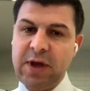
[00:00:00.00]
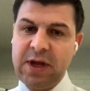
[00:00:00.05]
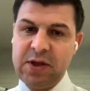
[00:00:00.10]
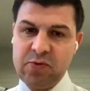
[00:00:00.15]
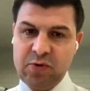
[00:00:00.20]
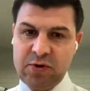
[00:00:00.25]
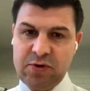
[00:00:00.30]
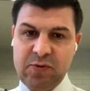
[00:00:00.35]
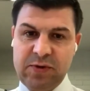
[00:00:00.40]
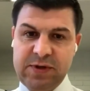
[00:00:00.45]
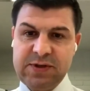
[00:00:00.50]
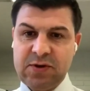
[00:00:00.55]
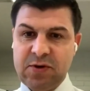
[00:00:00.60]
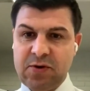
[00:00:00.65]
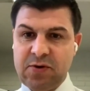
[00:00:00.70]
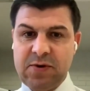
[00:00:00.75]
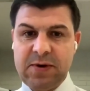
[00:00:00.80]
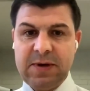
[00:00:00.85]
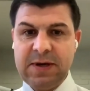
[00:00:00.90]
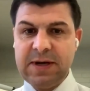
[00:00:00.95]
forget what we
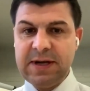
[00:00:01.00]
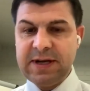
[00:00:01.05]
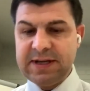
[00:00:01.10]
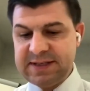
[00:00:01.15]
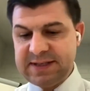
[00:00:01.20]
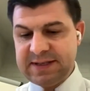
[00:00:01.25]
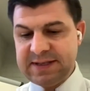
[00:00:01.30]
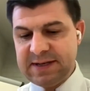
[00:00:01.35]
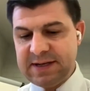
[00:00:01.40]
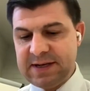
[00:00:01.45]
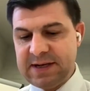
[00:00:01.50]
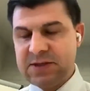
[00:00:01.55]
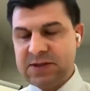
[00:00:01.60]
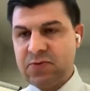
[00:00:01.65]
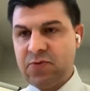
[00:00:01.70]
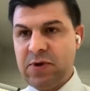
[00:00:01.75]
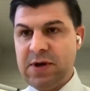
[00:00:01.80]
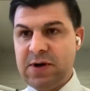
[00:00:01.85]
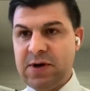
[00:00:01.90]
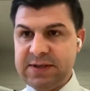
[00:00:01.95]
saw last 2
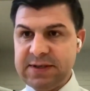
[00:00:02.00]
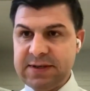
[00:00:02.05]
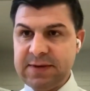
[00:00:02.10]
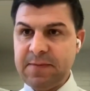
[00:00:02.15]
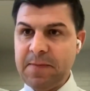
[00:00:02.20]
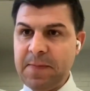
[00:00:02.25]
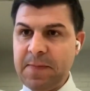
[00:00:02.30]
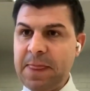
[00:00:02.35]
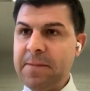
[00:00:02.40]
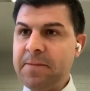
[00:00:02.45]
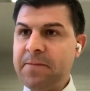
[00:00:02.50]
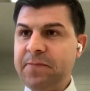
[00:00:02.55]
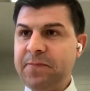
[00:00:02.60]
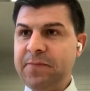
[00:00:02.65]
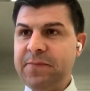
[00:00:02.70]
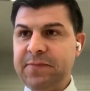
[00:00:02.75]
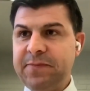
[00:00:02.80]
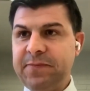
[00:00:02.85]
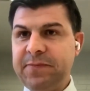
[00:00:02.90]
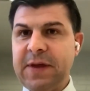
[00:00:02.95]
years.
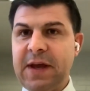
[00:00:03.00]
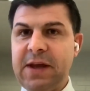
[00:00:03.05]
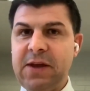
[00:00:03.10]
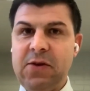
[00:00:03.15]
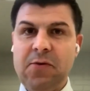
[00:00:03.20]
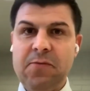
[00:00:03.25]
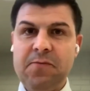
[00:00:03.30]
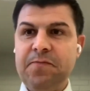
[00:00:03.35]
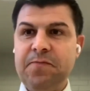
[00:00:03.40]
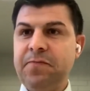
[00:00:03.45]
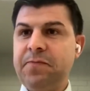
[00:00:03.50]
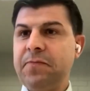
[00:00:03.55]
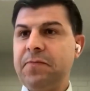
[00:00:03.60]
Thank you.